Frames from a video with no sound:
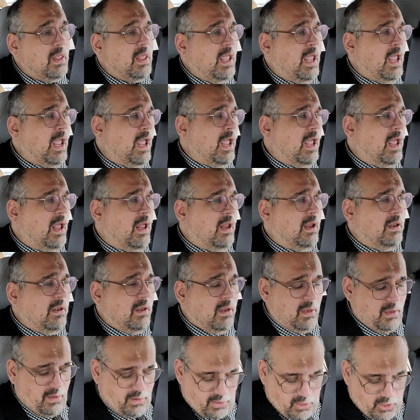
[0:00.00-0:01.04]

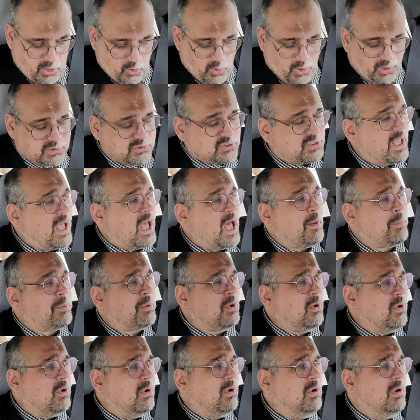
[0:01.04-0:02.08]
in the U.S.
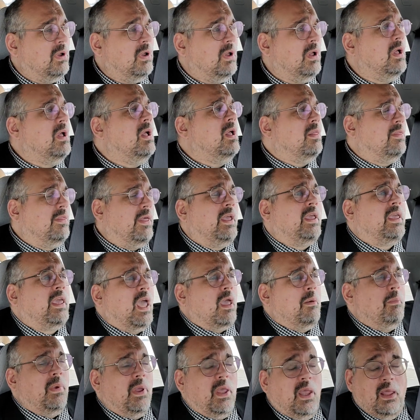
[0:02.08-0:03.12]
Capitol, they
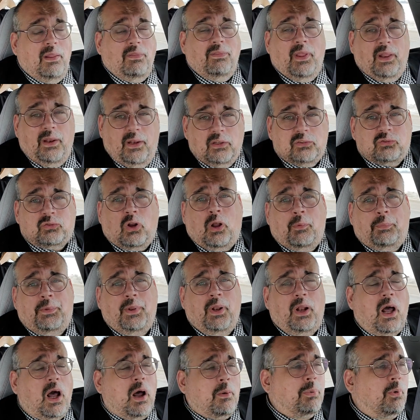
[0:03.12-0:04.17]
came in, they
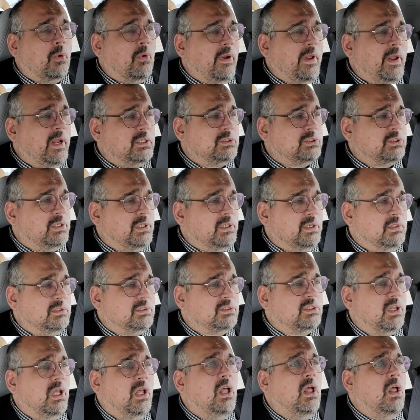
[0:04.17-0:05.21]
disrupted
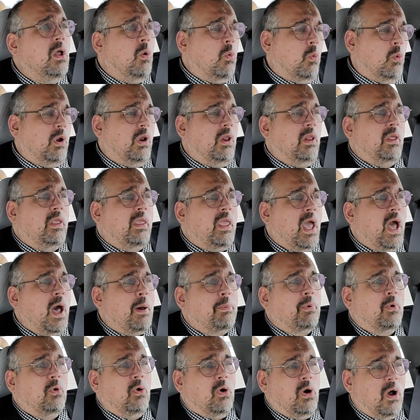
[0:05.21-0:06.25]
operations. One of the
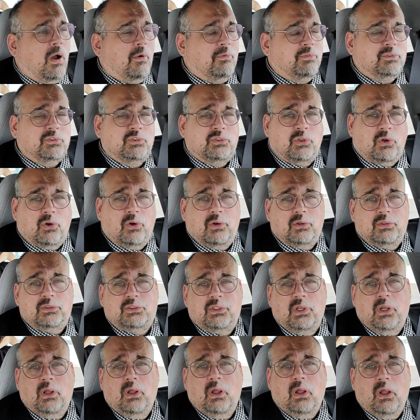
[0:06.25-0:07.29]
Capitol officers
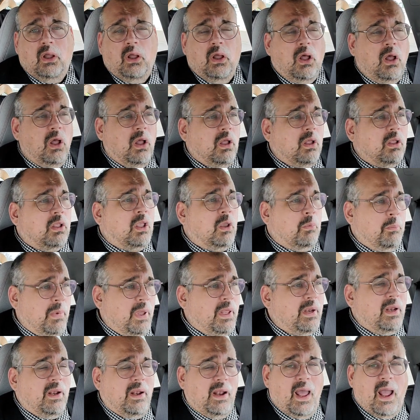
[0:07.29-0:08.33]

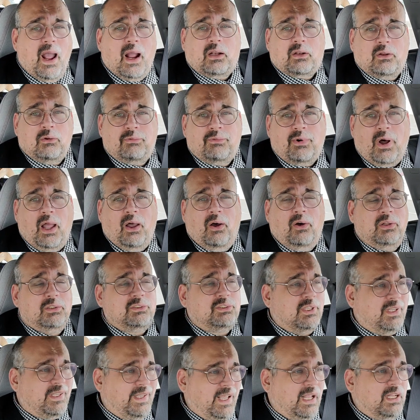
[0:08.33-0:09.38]
committed an act of
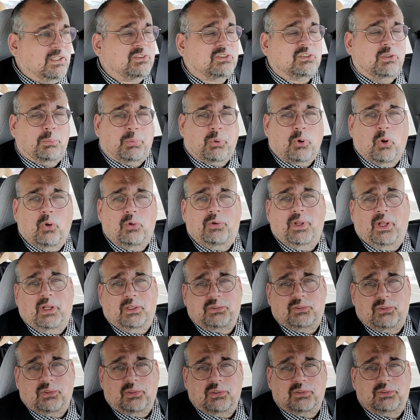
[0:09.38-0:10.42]
violence against the
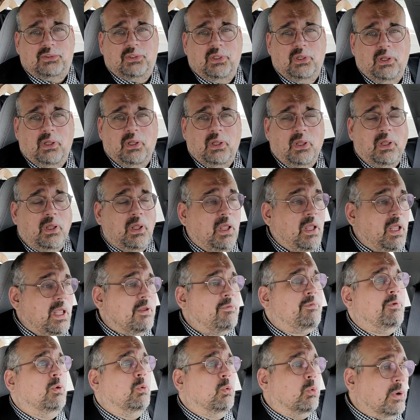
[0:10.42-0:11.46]
protesters.
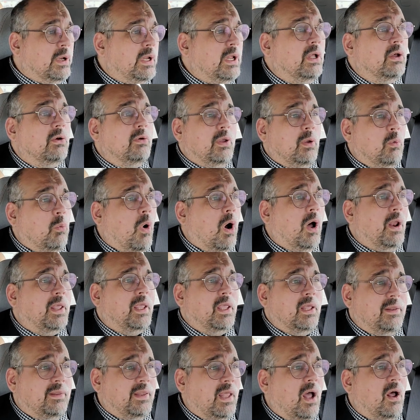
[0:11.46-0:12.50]
If you really want to
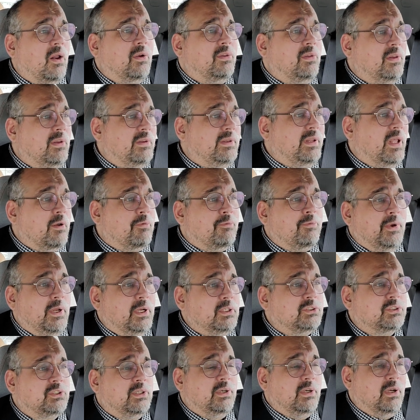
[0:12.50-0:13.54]
get down to the
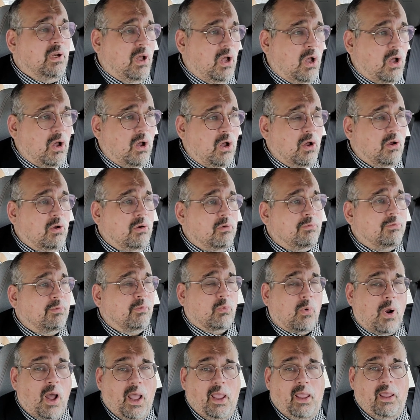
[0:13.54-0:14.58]
definition of
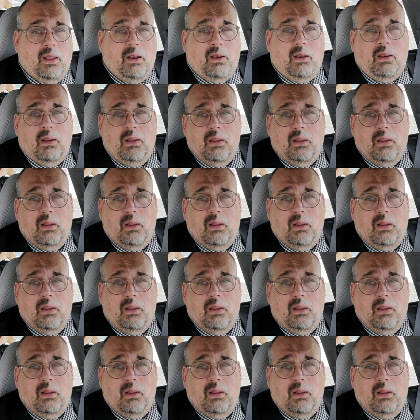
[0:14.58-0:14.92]
riot,